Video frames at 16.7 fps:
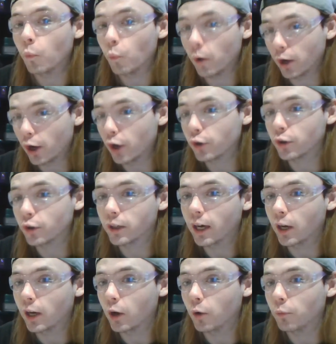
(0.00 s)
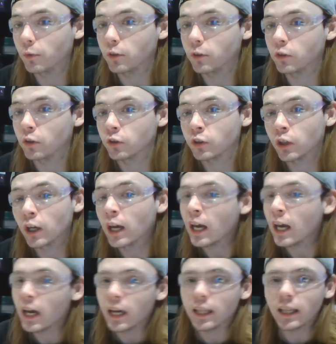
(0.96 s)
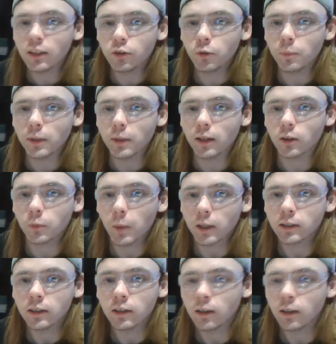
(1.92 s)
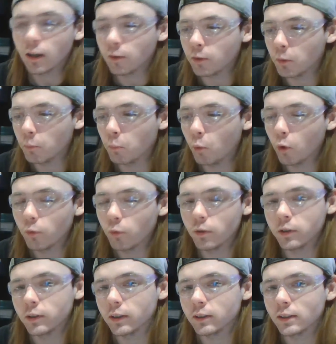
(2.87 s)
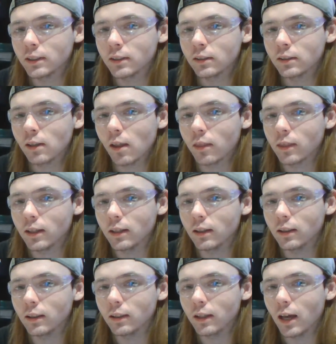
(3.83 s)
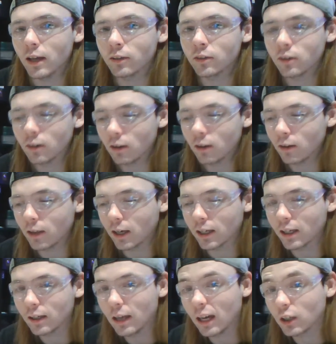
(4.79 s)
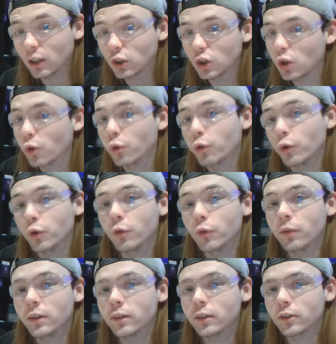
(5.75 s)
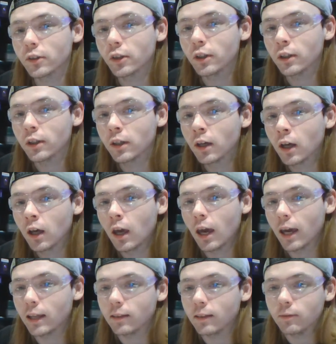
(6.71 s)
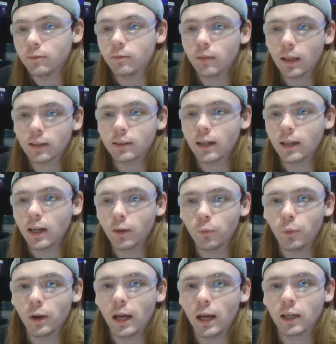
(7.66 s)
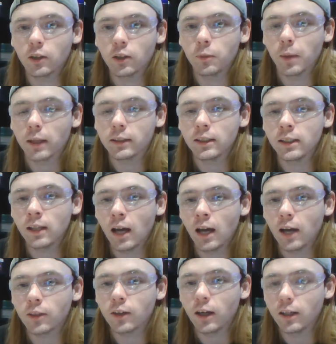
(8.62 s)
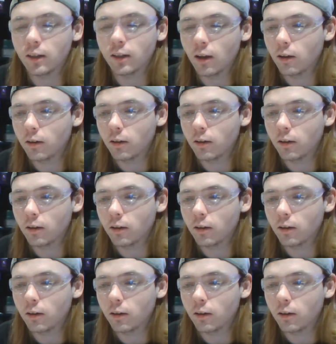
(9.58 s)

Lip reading: 100K ohm resistor, and that's to be expected. The more resistance, the less that can actually go through the resistor, and that's kind of what I expected. I thought